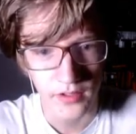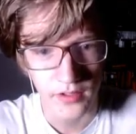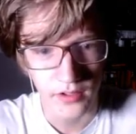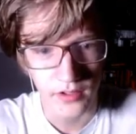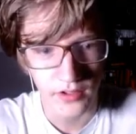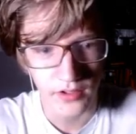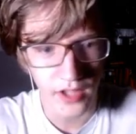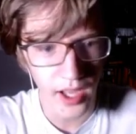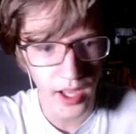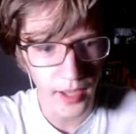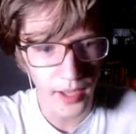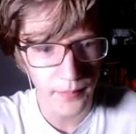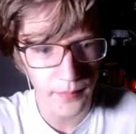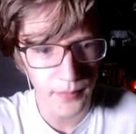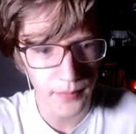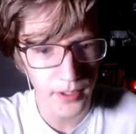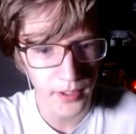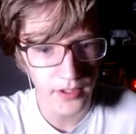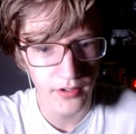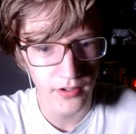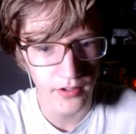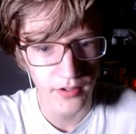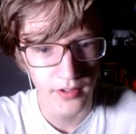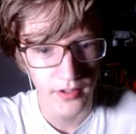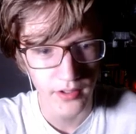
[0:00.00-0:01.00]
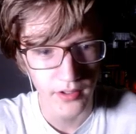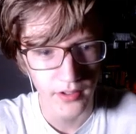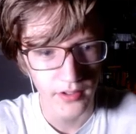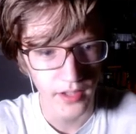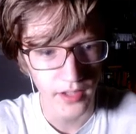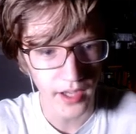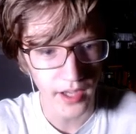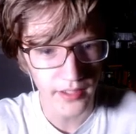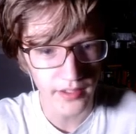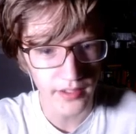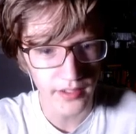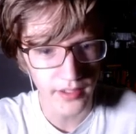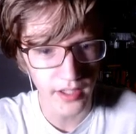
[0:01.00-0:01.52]
Stop it.
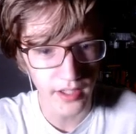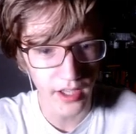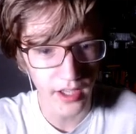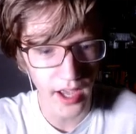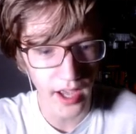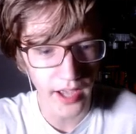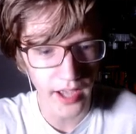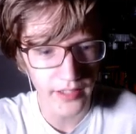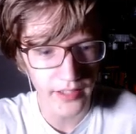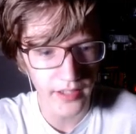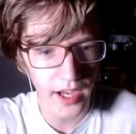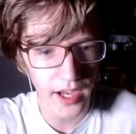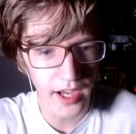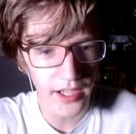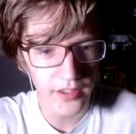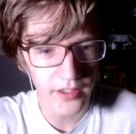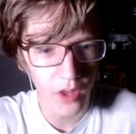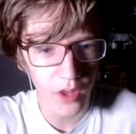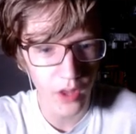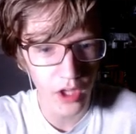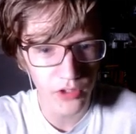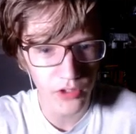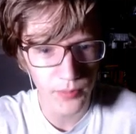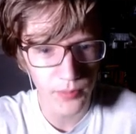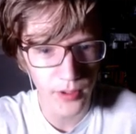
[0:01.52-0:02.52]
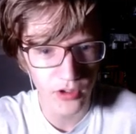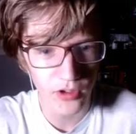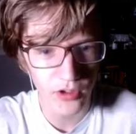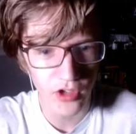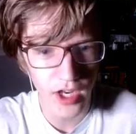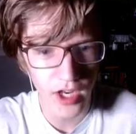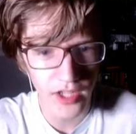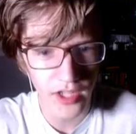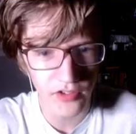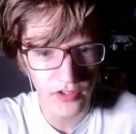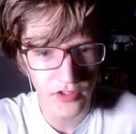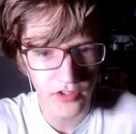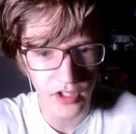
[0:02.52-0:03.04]
I, I, I lost my
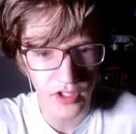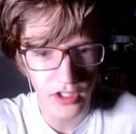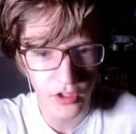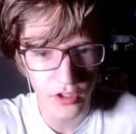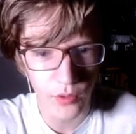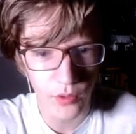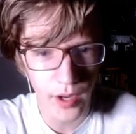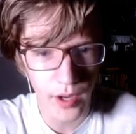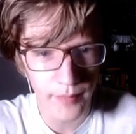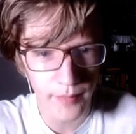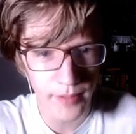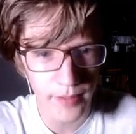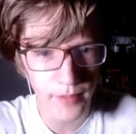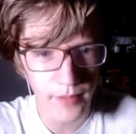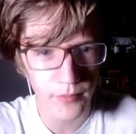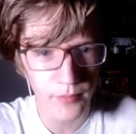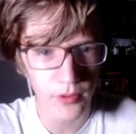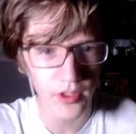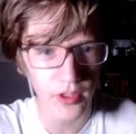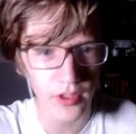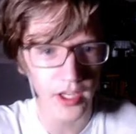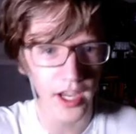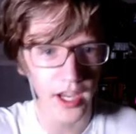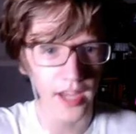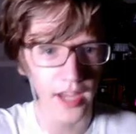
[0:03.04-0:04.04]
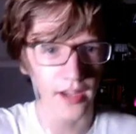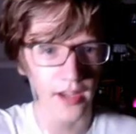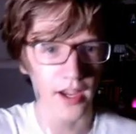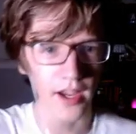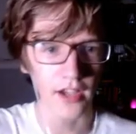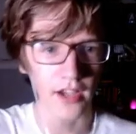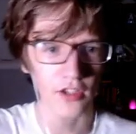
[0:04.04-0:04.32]
chance. I could have grabbed everything I, I